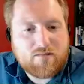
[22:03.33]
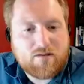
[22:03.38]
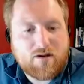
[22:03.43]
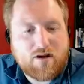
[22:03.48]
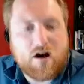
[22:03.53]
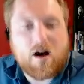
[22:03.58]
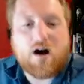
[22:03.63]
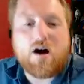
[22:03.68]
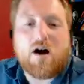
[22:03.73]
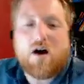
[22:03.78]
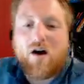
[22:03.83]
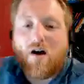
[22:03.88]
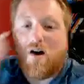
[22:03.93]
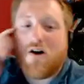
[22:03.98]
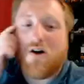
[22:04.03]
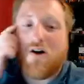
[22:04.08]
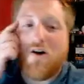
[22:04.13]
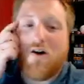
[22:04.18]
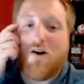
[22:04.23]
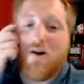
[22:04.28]

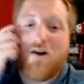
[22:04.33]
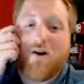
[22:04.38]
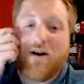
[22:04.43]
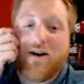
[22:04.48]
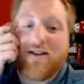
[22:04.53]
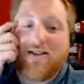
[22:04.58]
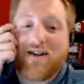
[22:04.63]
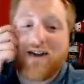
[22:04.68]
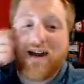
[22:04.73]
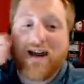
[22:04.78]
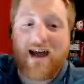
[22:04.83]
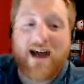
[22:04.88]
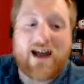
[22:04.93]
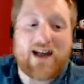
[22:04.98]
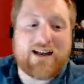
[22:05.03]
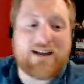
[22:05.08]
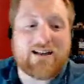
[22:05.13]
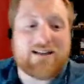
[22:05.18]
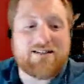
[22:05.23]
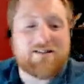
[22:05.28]
Oh, I thought I
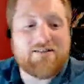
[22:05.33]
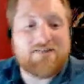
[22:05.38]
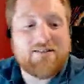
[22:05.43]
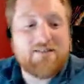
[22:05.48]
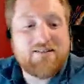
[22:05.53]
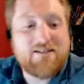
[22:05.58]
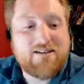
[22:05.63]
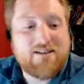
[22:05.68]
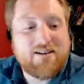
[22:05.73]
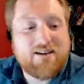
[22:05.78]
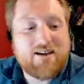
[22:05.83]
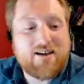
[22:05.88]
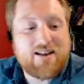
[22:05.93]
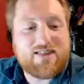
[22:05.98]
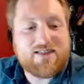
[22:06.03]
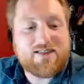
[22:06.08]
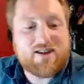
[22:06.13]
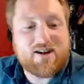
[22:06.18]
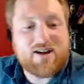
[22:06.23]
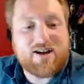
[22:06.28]
had it. I
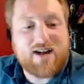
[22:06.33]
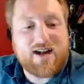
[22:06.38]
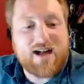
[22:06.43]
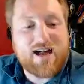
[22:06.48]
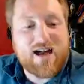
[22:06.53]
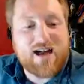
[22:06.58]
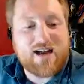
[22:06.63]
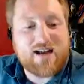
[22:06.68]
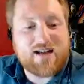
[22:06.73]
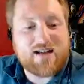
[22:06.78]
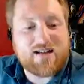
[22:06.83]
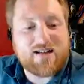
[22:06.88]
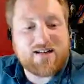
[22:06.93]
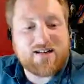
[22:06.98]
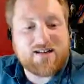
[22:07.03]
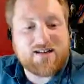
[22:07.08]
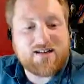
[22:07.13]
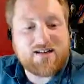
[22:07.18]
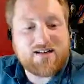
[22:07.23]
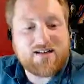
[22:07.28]
thought I had it.
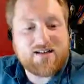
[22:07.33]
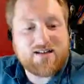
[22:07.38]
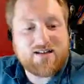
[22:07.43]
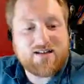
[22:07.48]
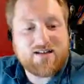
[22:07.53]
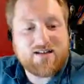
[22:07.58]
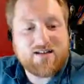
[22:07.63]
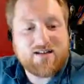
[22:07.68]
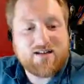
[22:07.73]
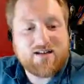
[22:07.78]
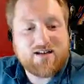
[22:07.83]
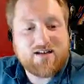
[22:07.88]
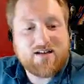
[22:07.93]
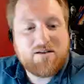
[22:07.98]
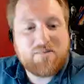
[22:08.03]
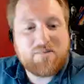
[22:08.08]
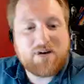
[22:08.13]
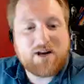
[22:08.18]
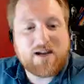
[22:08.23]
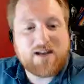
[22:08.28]

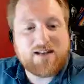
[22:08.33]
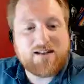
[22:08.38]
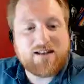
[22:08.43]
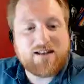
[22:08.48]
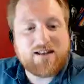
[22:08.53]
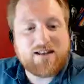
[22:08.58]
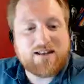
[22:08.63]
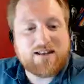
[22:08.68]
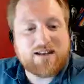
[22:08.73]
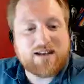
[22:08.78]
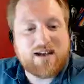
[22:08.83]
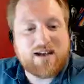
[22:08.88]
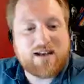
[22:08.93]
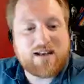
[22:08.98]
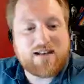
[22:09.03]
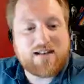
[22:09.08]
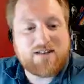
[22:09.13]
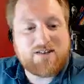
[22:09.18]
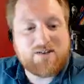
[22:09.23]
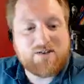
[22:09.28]
But I can, like, I
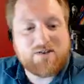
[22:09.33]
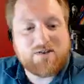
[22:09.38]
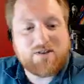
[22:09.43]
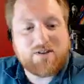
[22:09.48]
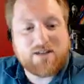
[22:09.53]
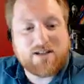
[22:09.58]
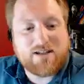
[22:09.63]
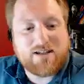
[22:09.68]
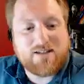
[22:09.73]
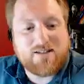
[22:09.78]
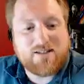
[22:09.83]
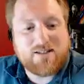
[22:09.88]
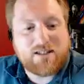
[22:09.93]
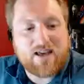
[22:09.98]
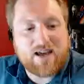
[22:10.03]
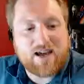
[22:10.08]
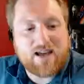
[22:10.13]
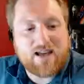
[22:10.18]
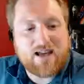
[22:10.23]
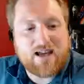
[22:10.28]
can totally kill
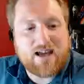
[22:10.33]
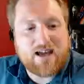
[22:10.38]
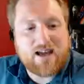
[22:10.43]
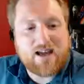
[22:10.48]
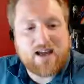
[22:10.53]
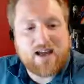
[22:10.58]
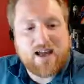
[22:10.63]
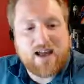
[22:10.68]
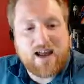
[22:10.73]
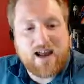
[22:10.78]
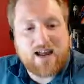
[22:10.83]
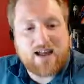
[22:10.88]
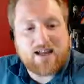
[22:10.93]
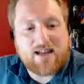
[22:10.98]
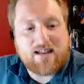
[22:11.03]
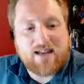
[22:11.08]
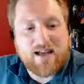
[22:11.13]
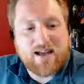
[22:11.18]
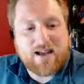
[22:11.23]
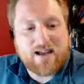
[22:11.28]
that guy,
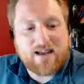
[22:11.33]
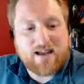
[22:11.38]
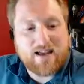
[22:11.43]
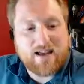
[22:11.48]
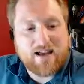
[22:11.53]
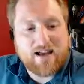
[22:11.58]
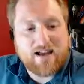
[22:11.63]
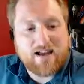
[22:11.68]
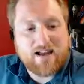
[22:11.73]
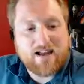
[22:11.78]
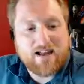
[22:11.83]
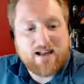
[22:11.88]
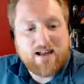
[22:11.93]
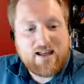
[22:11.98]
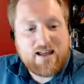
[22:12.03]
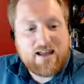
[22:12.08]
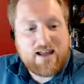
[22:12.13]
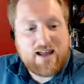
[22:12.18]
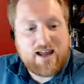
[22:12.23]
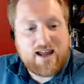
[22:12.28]
and that guy,
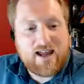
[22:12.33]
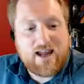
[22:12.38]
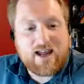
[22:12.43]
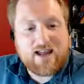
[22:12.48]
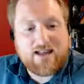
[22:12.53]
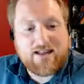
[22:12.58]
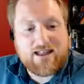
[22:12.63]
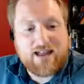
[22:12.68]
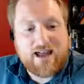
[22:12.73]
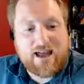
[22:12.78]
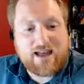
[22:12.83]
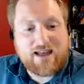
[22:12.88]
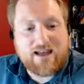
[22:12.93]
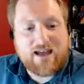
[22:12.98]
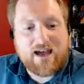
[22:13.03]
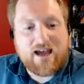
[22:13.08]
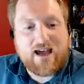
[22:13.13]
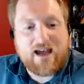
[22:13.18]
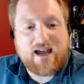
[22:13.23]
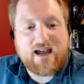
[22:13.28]
and that
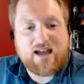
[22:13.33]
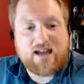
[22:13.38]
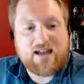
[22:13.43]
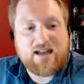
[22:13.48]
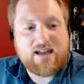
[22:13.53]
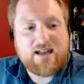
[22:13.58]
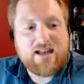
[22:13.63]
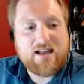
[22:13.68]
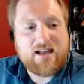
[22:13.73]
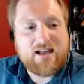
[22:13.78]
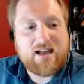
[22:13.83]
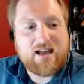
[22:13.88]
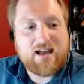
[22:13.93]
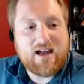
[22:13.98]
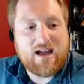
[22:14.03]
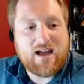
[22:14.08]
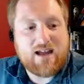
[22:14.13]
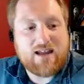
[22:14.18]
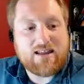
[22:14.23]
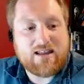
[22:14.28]
guy,
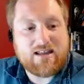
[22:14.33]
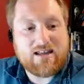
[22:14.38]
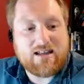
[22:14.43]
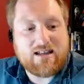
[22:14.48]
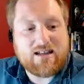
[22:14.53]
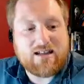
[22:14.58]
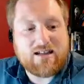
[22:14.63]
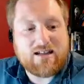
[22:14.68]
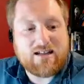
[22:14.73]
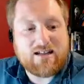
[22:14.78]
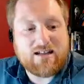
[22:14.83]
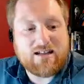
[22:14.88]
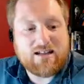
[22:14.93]
and then